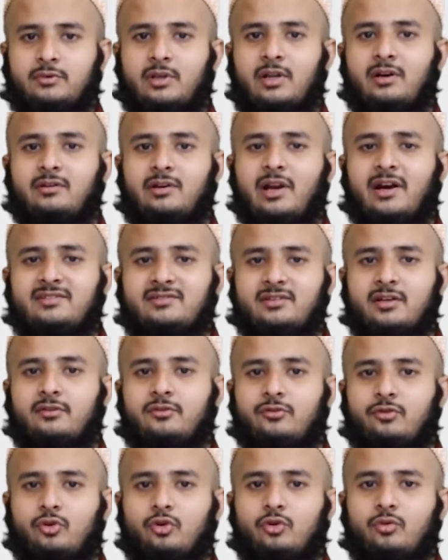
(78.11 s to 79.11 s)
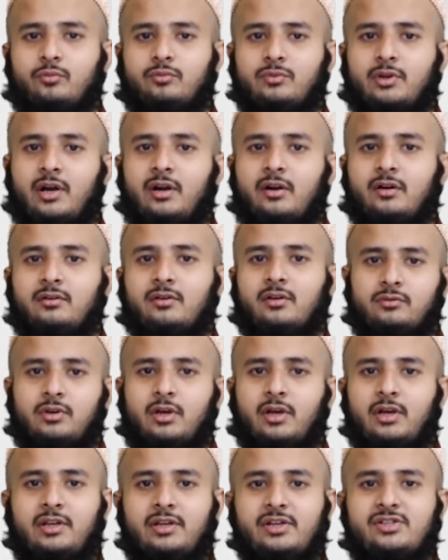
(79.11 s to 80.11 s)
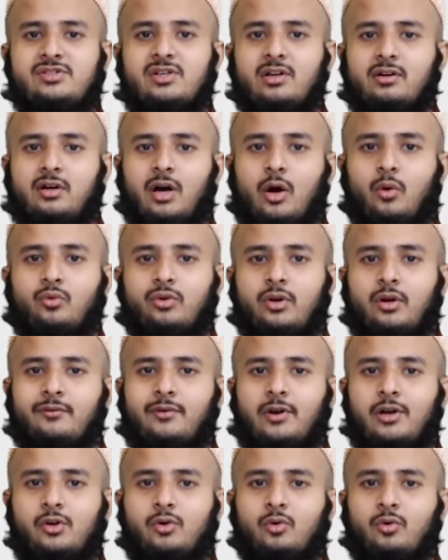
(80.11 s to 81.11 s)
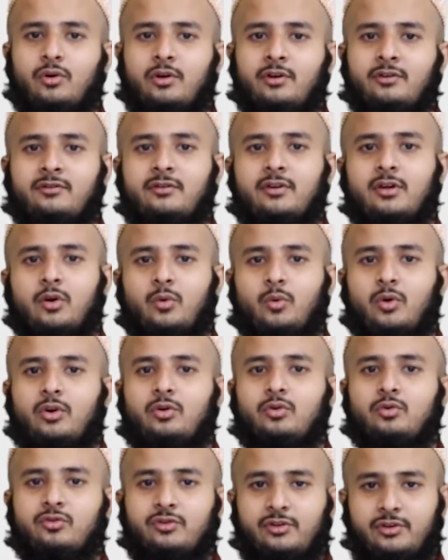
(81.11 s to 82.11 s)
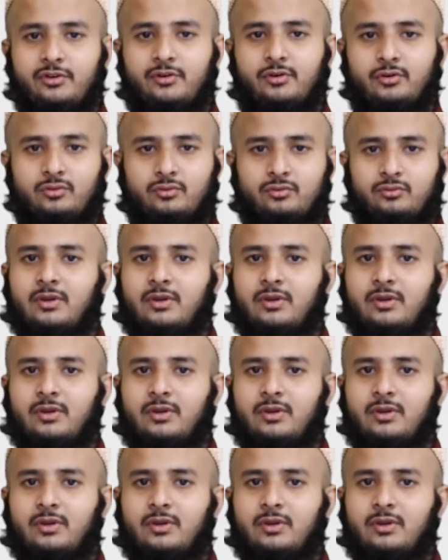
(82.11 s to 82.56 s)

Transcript: then let's assume that the initial counter value is equal to 0.